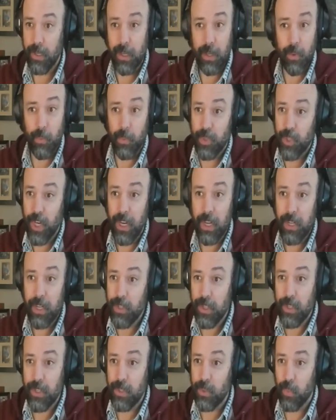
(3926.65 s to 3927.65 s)
It
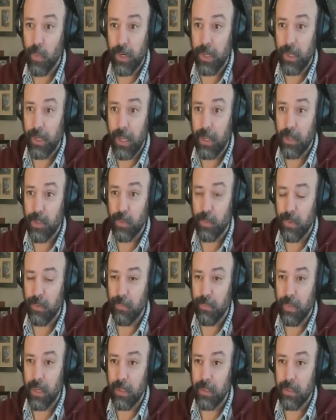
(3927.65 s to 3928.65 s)
changes what engagement
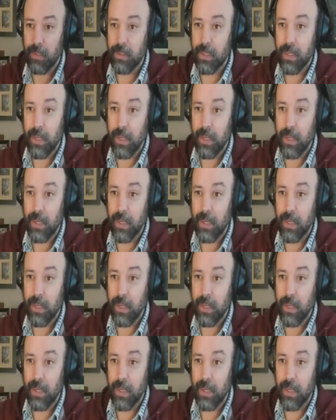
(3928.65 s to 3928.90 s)
means.